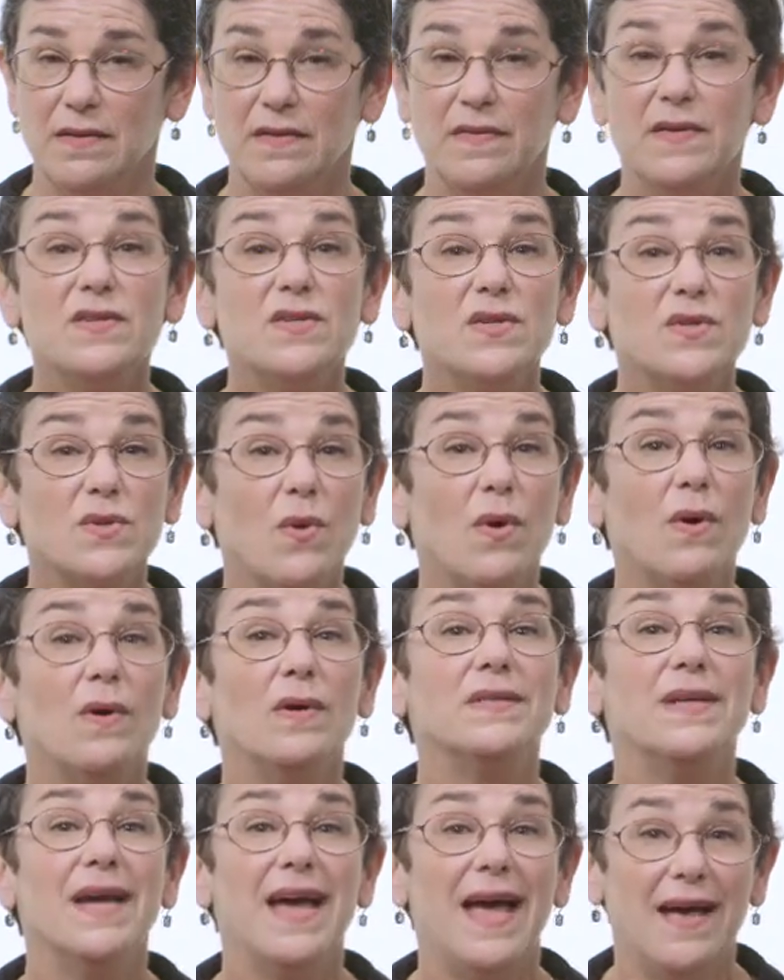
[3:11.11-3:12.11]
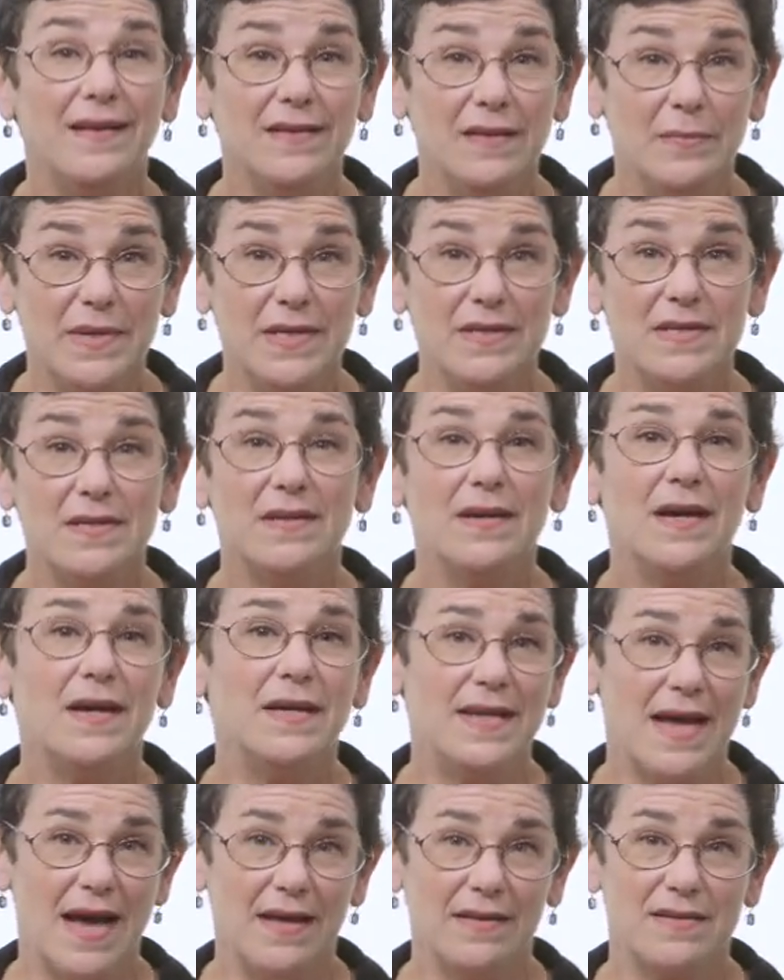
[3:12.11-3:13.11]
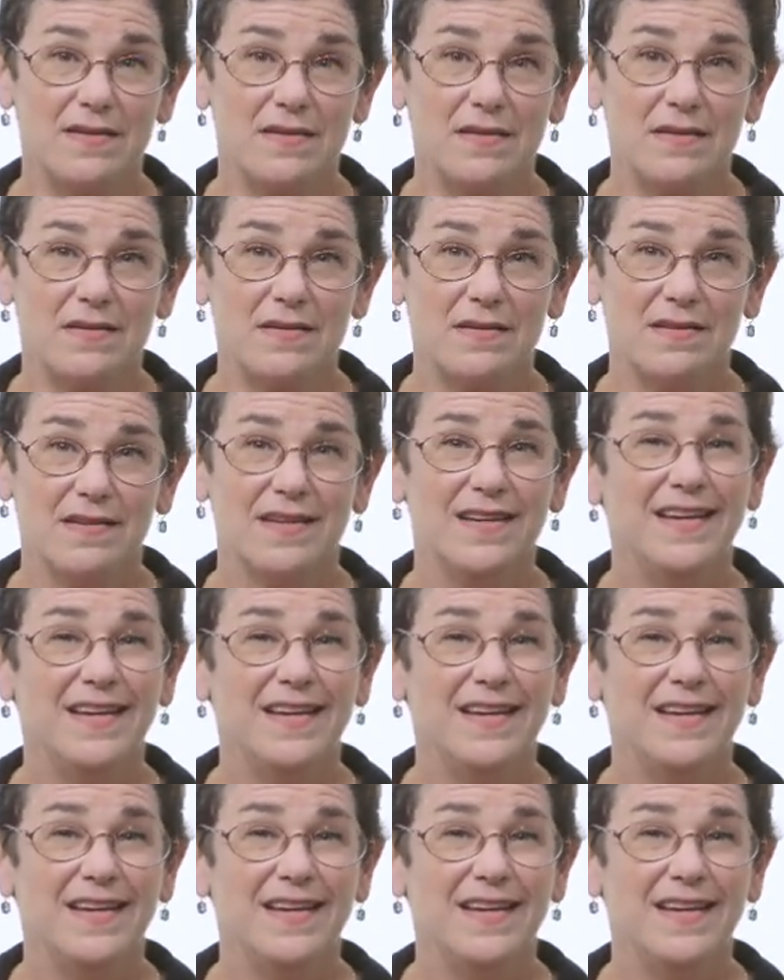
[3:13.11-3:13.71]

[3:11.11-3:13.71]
This is called element analysis,